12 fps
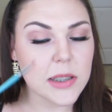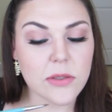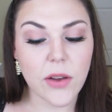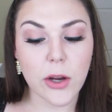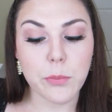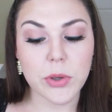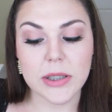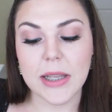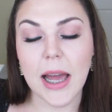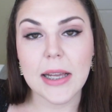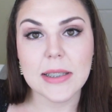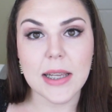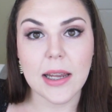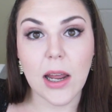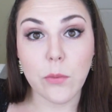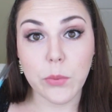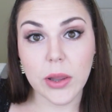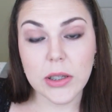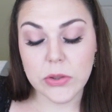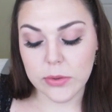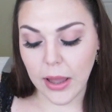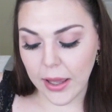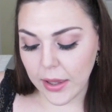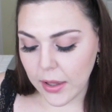It's very precise, and I really do
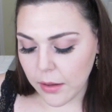like